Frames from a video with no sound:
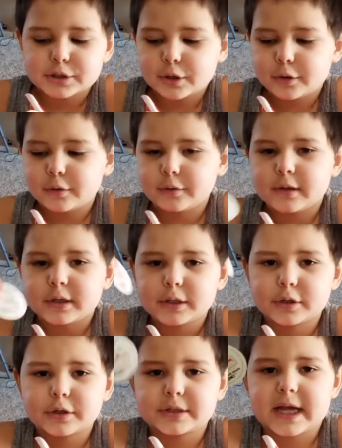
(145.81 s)
So
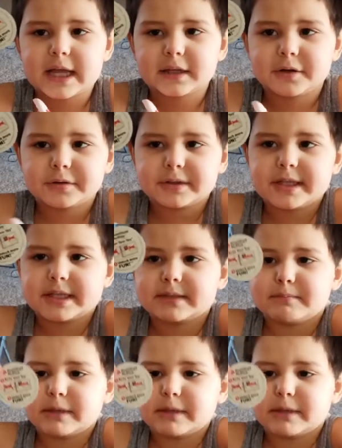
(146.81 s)
you could download this